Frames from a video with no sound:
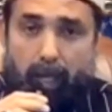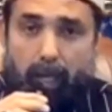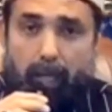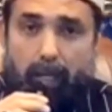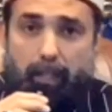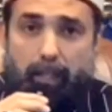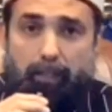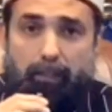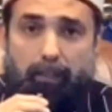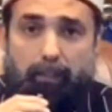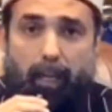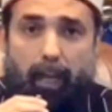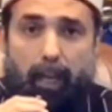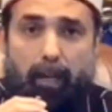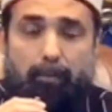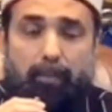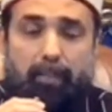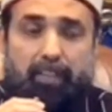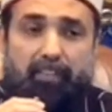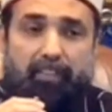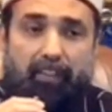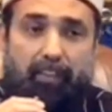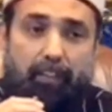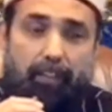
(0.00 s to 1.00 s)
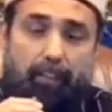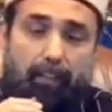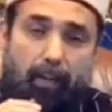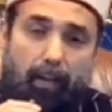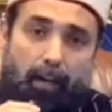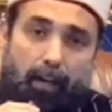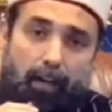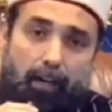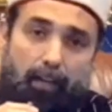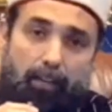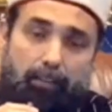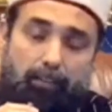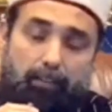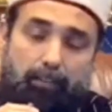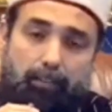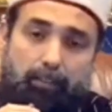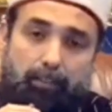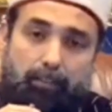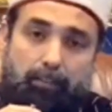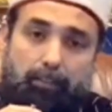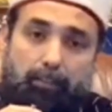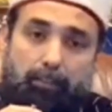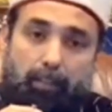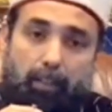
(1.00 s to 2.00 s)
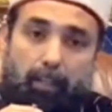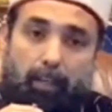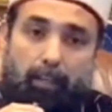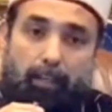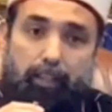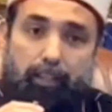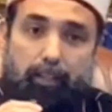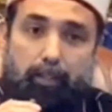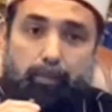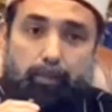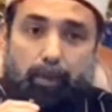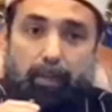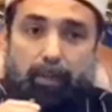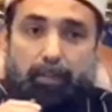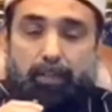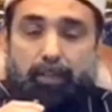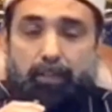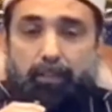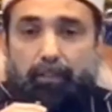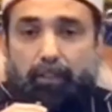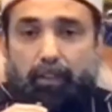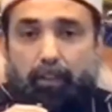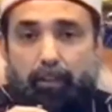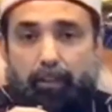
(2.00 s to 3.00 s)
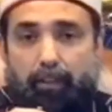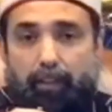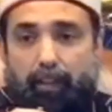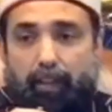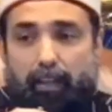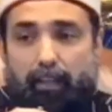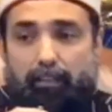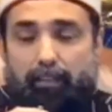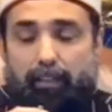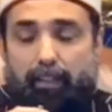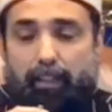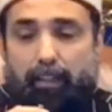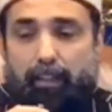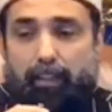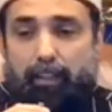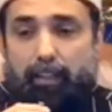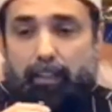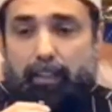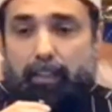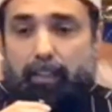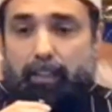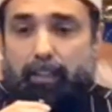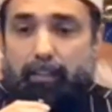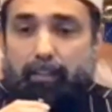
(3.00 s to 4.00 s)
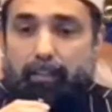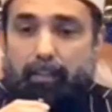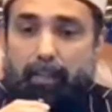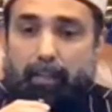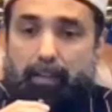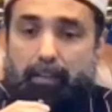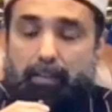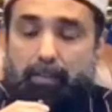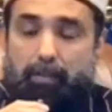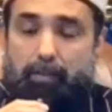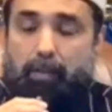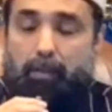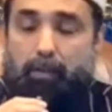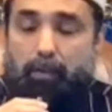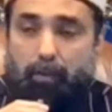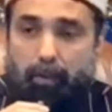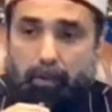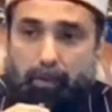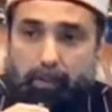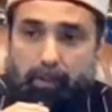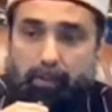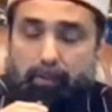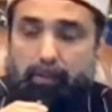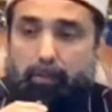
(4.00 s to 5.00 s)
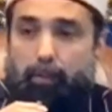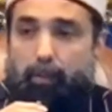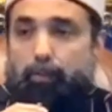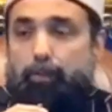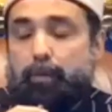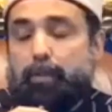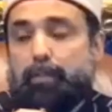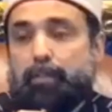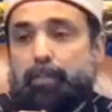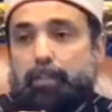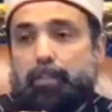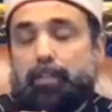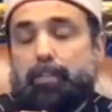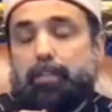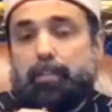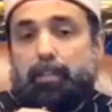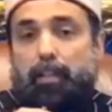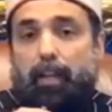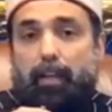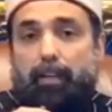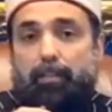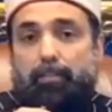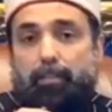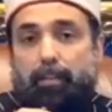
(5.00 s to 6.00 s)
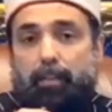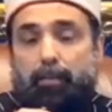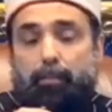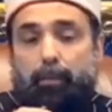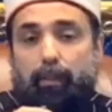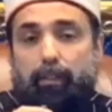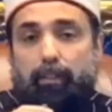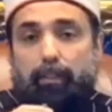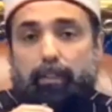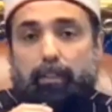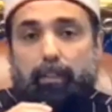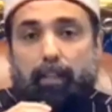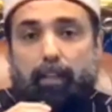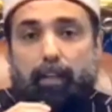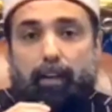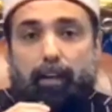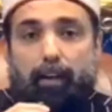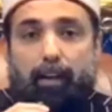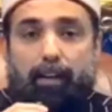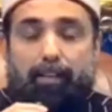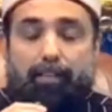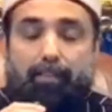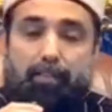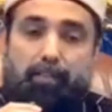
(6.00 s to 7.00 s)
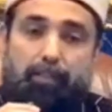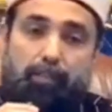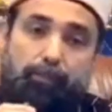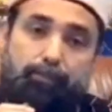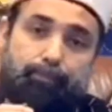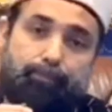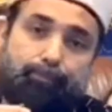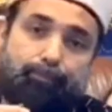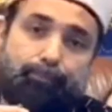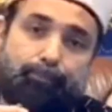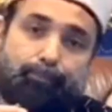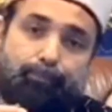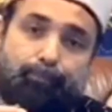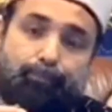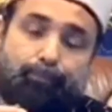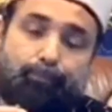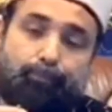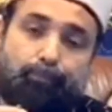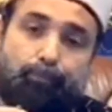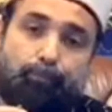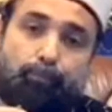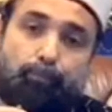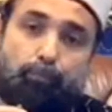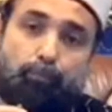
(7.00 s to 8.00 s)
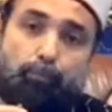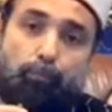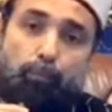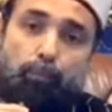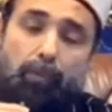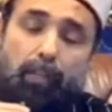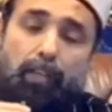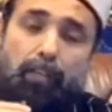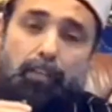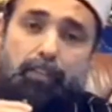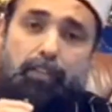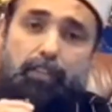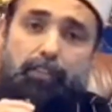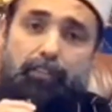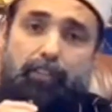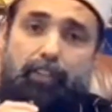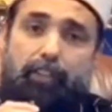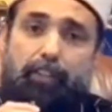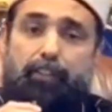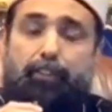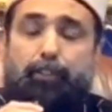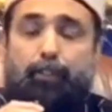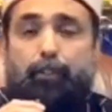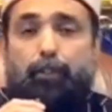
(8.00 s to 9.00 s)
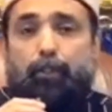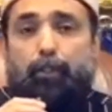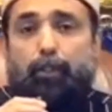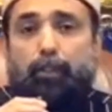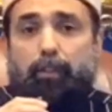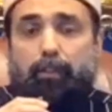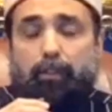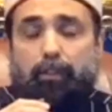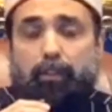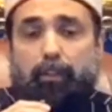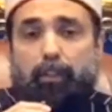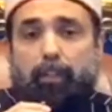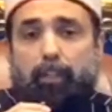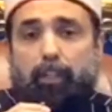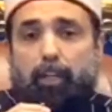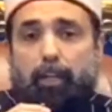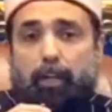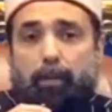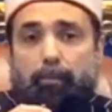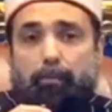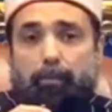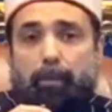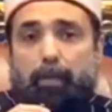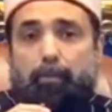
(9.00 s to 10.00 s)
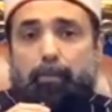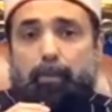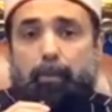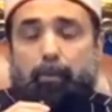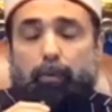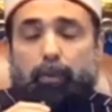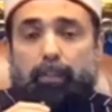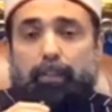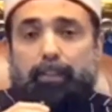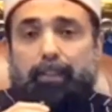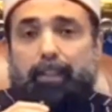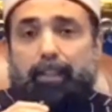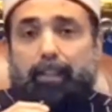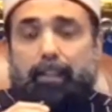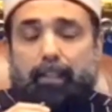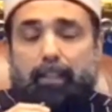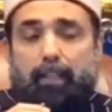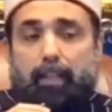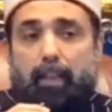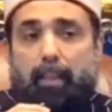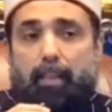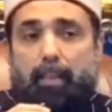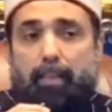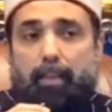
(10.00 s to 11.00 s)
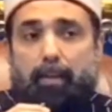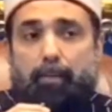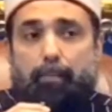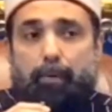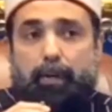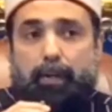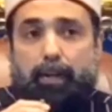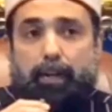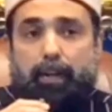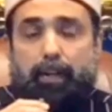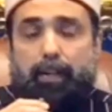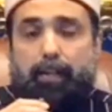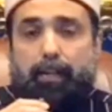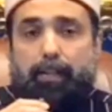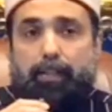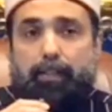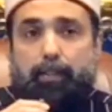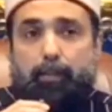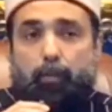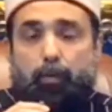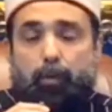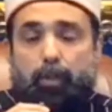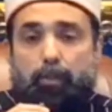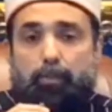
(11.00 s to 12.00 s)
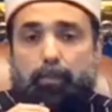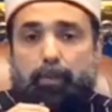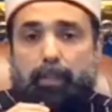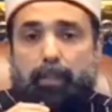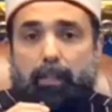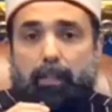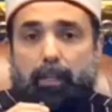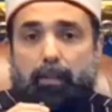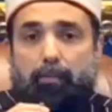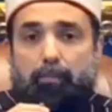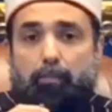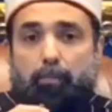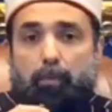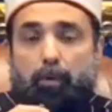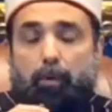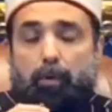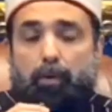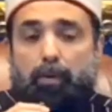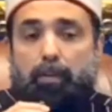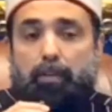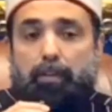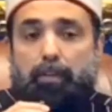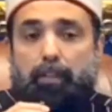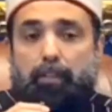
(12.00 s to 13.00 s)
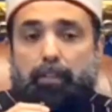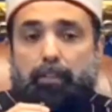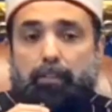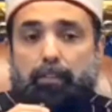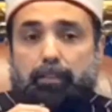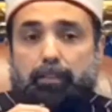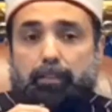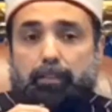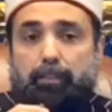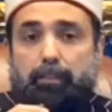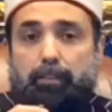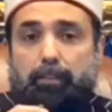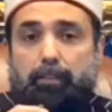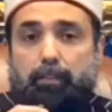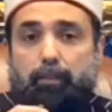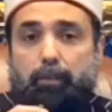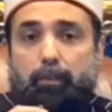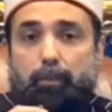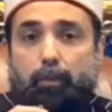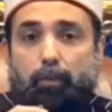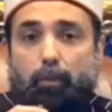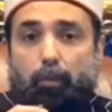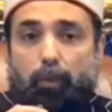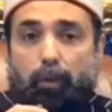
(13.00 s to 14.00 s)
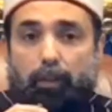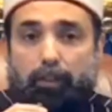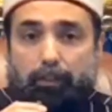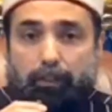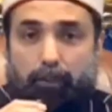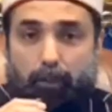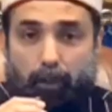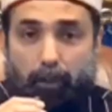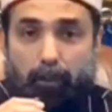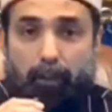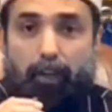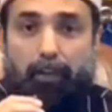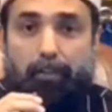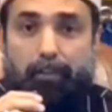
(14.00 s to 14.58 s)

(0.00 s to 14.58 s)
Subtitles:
Time is very hard, expensive going, everything. There is no work, no business. Like somebody, they ask, as a friend, you know, maybe one day the bread will become more than $1.